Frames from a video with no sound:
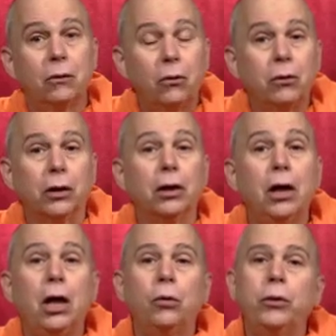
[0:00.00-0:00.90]
Or
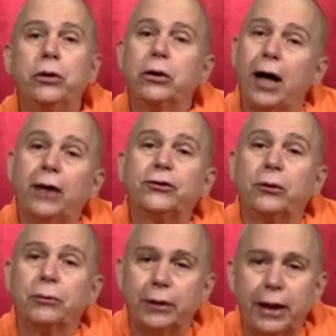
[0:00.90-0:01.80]
we could
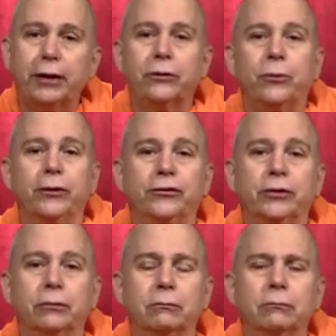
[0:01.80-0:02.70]
ask a related
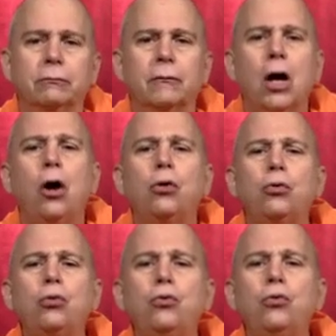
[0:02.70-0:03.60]
question.
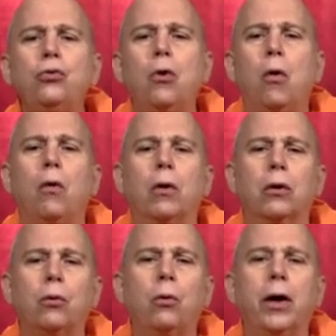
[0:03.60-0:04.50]
Who
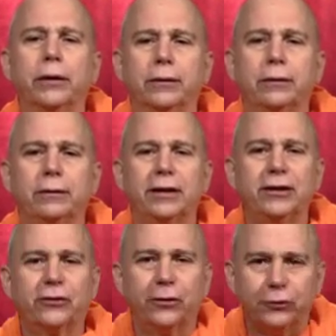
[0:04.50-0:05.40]
or what
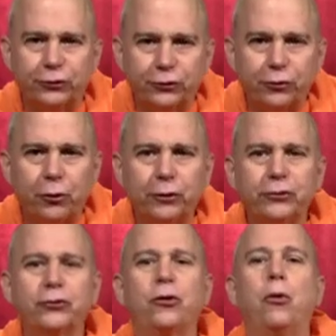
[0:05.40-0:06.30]
is the
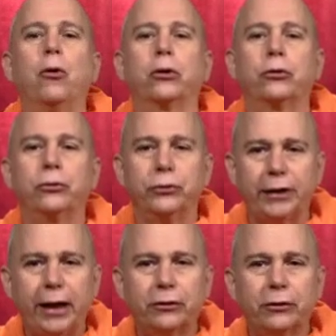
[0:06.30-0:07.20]
source or
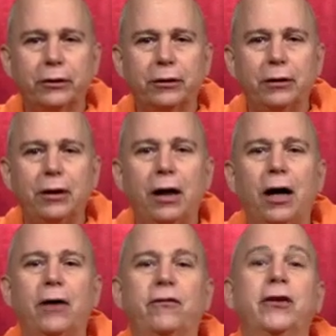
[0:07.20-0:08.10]
creator
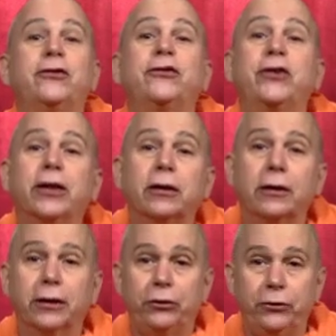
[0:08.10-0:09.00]
of the
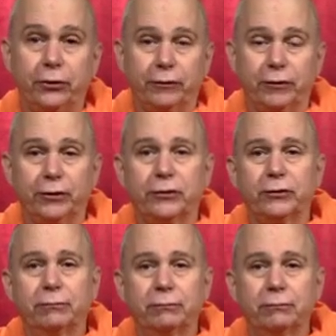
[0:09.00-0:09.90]
cyclic universe?